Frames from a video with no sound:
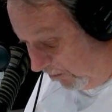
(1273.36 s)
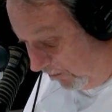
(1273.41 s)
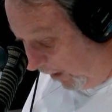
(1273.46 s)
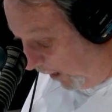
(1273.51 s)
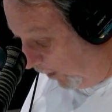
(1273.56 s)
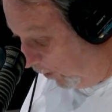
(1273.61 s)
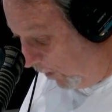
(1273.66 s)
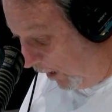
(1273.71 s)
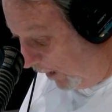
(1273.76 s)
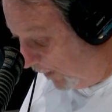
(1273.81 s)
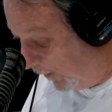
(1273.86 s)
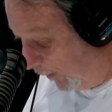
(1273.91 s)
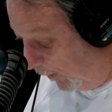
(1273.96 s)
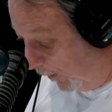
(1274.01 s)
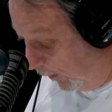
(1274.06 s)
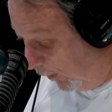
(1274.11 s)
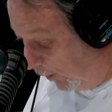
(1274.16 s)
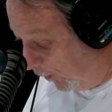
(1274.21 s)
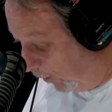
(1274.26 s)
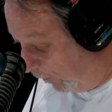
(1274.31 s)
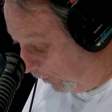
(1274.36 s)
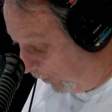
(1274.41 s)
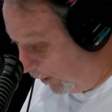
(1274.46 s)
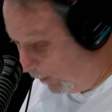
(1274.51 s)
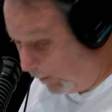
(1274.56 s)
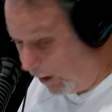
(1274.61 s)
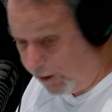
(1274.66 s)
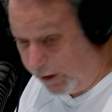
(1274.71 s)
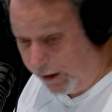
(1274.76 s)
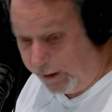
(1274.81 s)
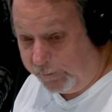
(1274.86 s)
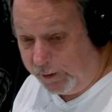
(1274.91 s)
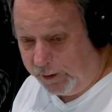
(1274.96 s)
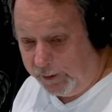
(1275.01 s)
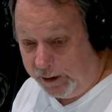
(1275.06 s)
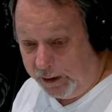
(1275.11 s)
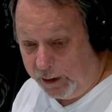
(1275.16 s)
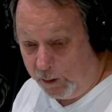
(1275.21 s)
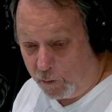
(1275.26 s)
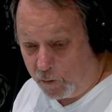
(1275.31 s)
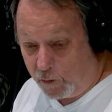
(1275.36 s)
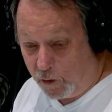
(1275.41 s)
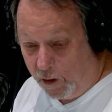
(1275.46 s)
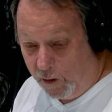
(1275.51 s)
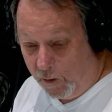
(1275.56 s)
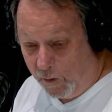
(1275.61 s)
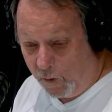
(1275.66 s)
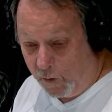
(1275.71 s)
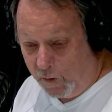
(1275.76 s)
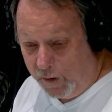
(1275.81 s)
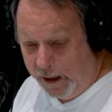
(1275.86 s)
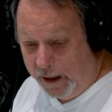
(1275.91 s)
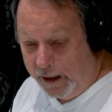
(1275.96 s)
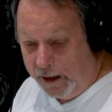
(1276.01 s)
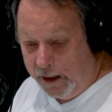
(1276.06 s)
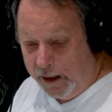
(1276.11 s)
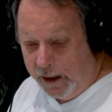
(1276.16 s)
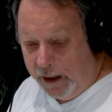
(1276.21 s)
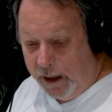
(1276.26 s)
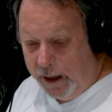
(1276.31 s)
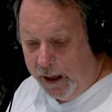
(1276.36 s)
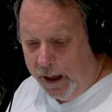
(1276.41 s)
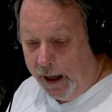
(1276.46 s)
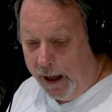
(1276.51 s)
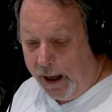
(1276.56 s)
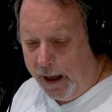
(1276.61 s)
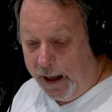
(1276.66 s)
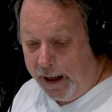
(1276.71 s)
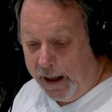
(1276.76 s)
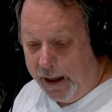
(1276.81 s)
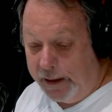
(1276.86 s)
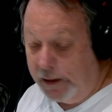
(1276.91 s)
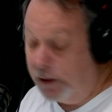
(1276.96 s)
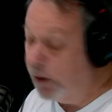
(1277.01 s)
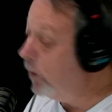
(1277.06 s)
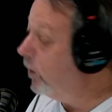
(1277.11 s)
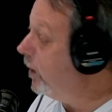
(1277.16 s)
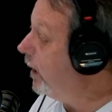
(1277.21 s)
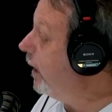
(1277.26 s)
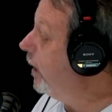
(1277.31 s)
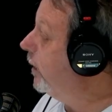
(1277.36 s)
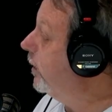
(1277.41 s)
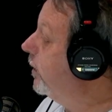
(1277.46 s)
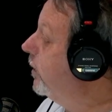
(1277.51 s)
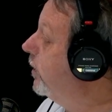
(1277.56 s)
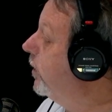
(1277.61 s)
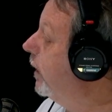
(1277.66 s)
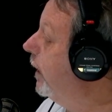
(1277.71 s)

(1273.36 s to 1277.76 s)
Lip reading: otherwise, I think you got pretty much everything wrong. And you needed to